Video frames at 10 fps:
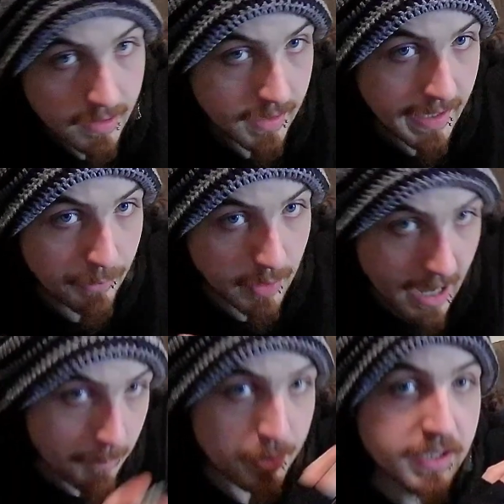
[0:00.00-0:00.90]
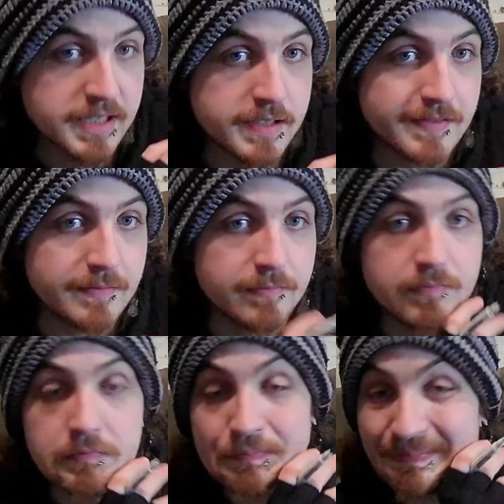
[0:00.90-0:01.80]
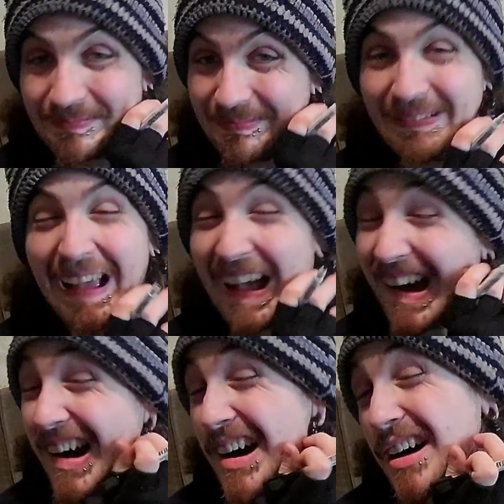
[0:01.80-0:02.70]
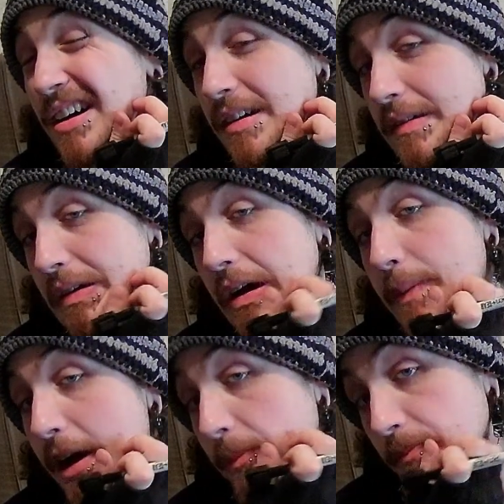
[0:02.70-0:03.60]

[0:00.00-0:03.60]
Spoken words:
it will output its amount.